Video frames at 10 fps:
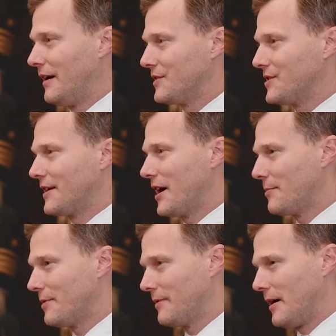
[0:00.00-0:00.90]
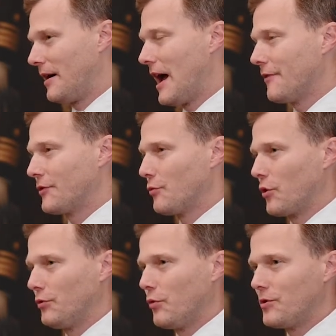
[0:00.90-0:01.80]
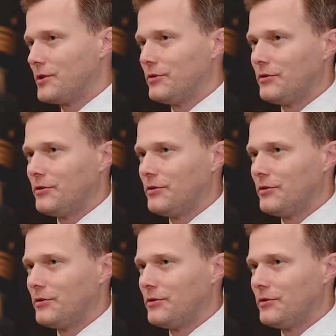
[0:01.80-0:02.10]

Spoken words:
set up after World War II.